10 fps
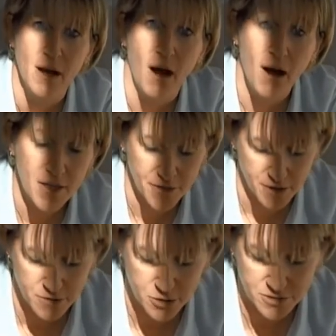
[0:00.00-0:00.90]

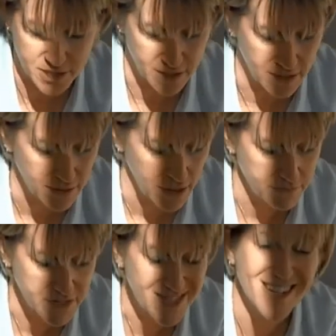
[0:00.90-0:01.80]
either using a
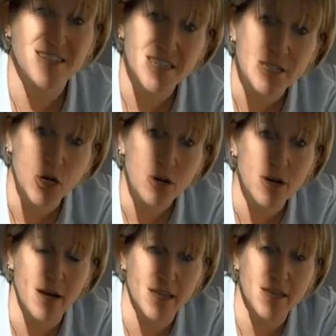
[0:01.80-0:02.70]
resusci dog
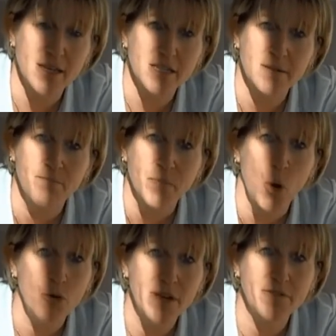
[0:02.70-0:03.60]
like this,
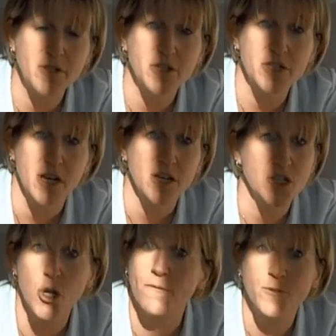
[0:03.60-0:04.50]
or even just a
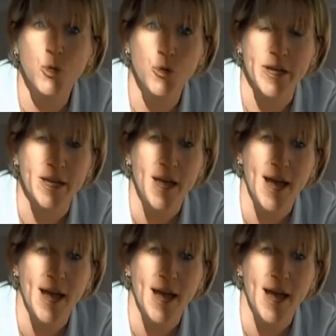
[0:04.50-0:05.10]
soft toy,